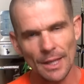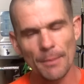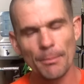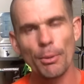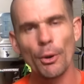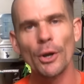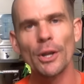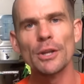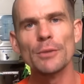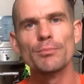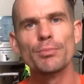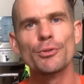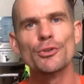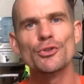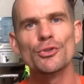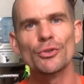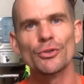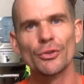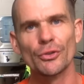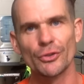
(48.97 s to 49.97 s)
Body
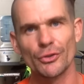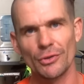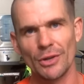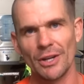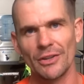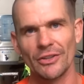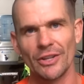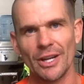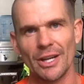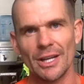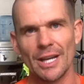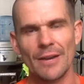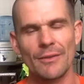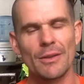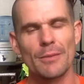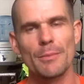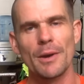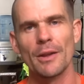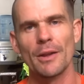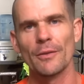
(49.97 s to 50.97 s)
produces creatine.
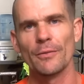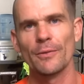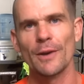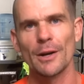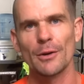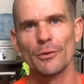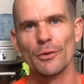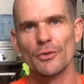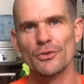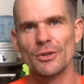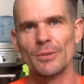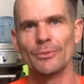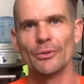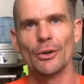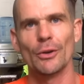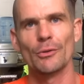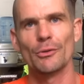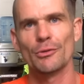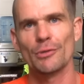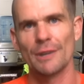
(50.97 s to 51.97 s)
Every motherfucker in the gym's
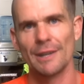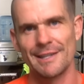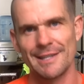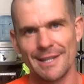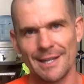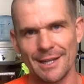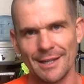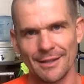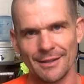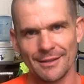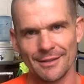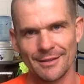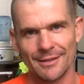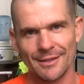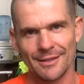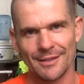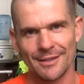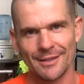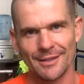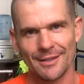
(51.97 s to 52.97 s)
on creatine.
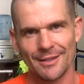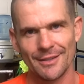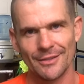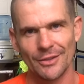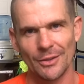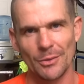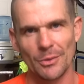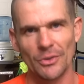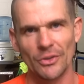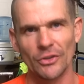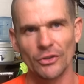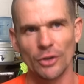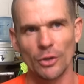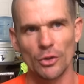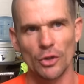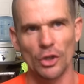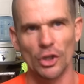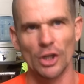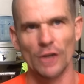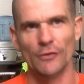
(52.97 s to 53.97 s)
So everyone says, oh, we
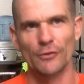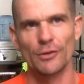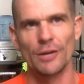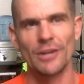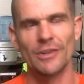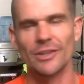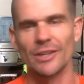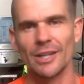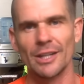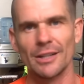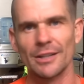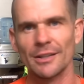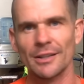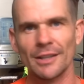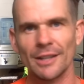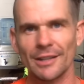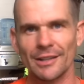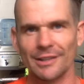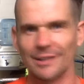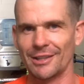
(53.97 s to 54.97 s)
don't get enough creatine.
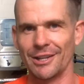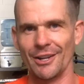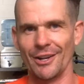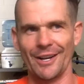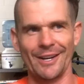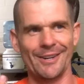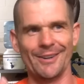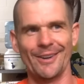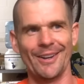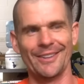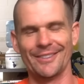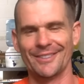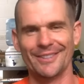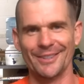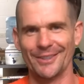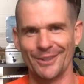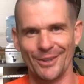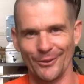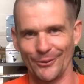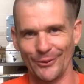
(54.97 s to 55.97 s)
It's just like, oh, it's
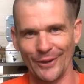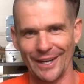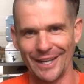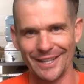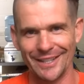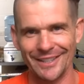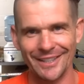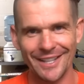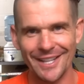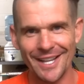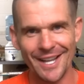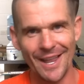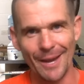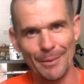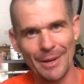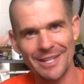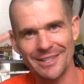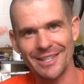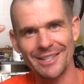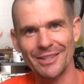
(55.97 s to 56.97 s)
just a fucking... That
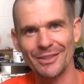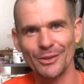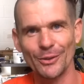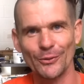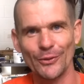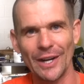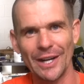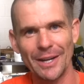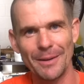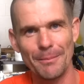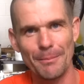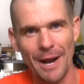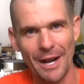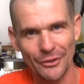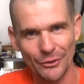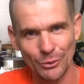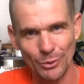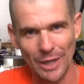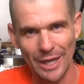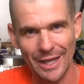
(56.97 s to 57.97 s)
means they're just a fucking
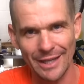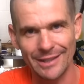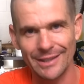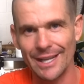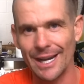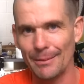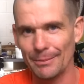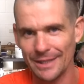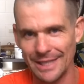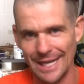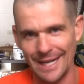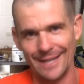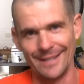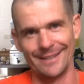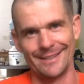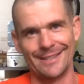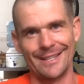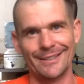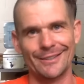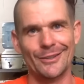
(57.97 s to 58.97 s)
musclehead dumb
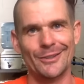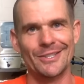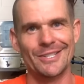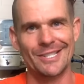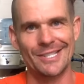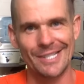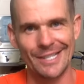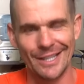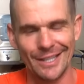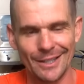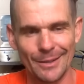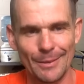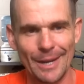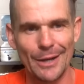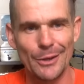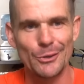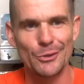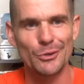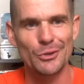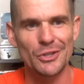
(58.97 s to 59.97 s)
cunt. Doesn't know shit
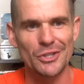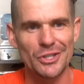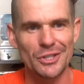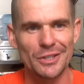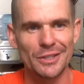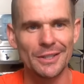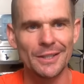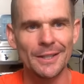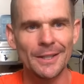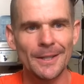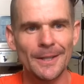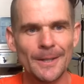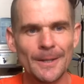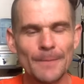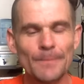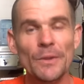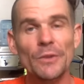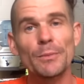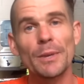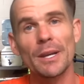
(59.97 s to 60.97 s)
about nutrition.
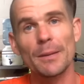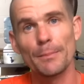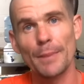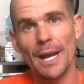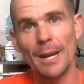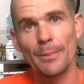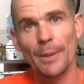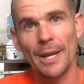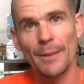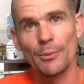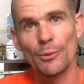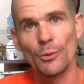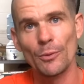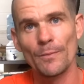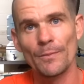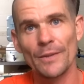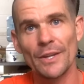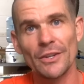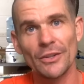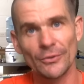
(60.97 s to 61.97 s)
Doesn't make them bad people.
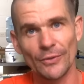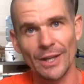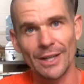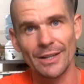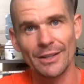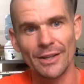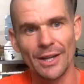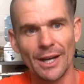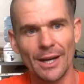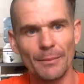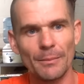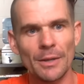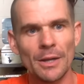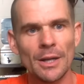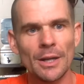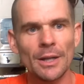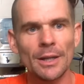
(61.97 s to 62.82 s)
They're just fucking dumb.